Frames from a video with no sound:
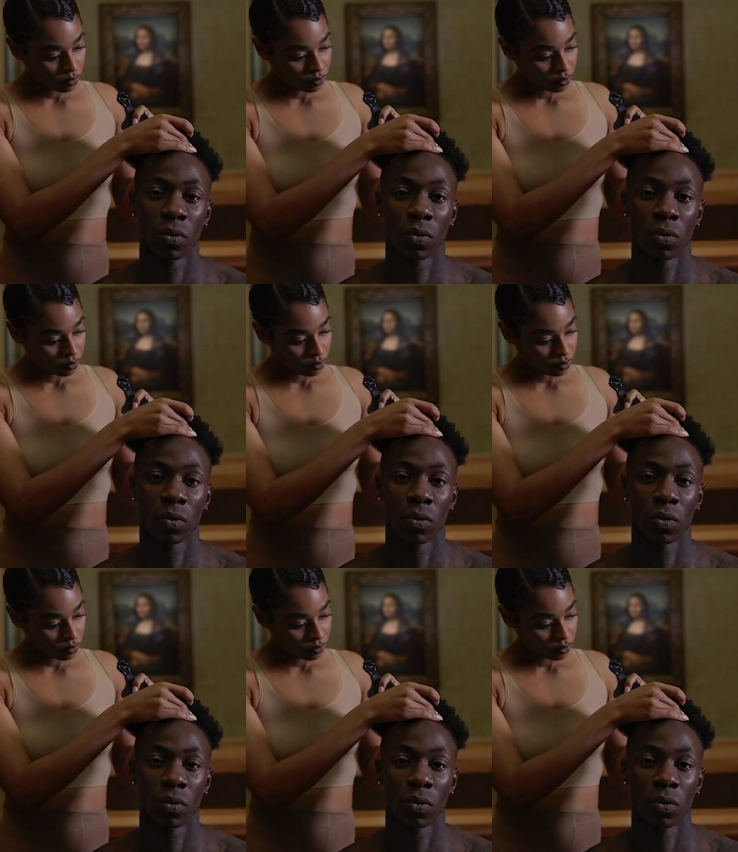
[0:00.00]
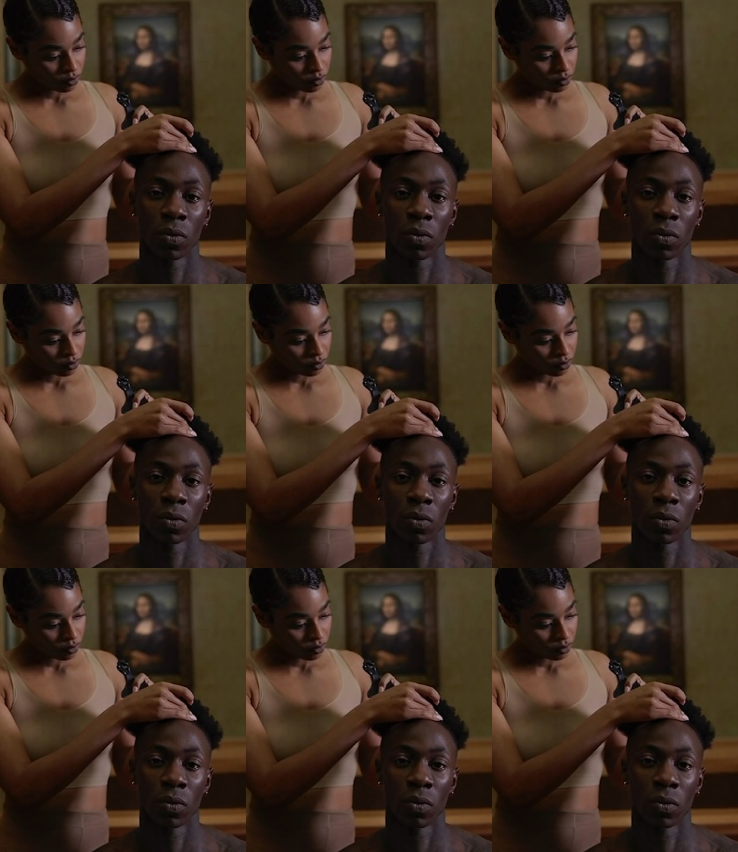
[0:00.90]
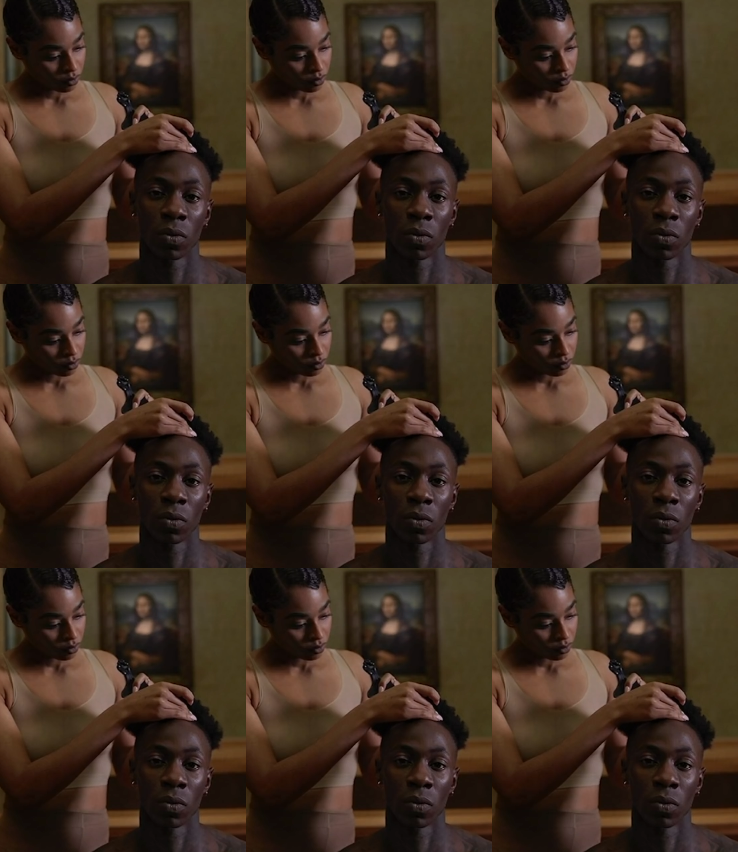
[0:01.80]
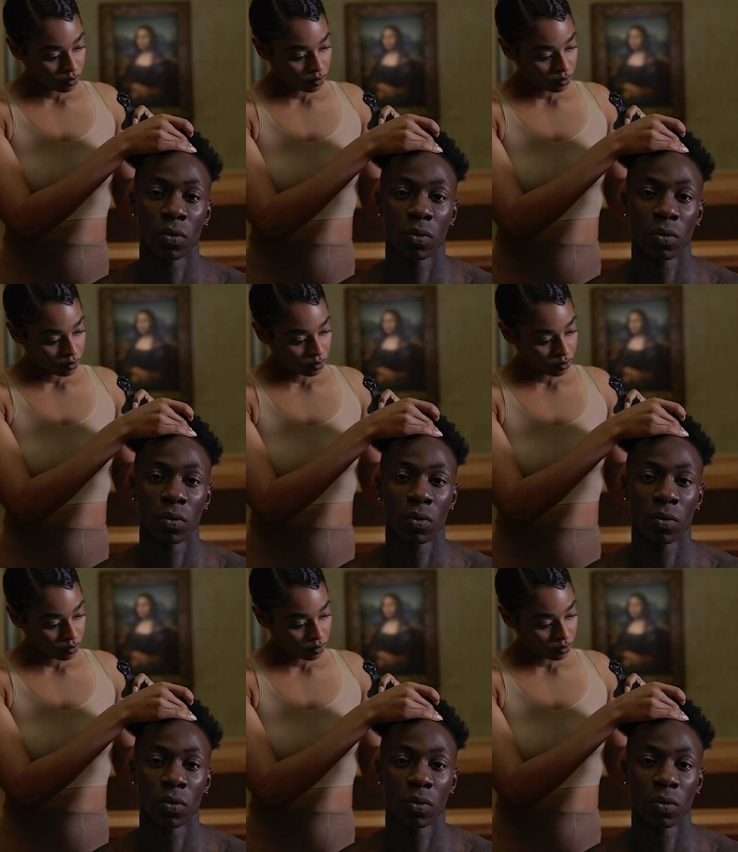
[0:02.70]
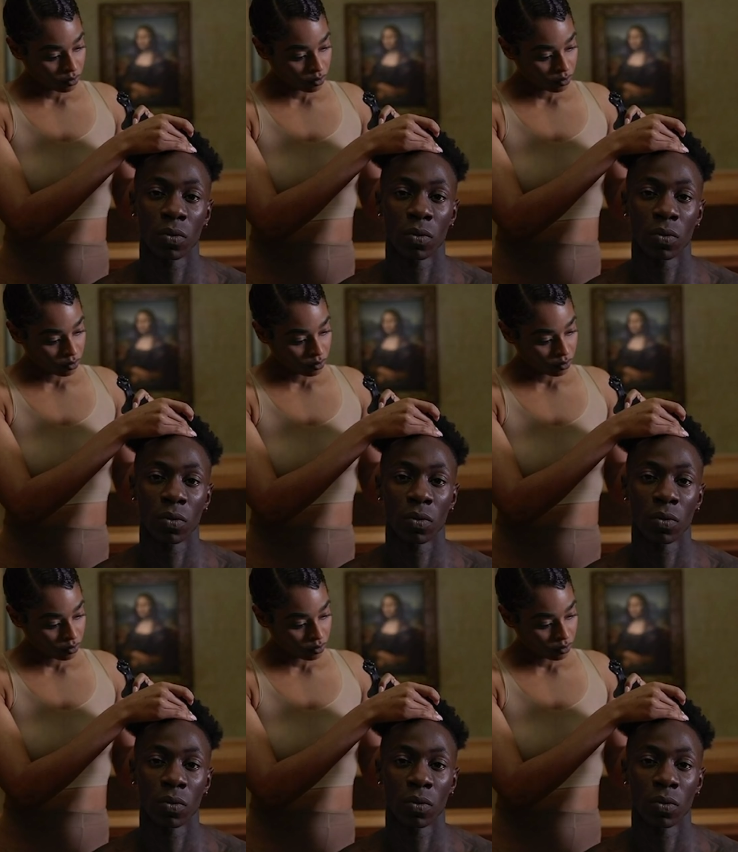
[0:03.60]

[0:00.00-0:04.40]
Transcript: (no one is talking)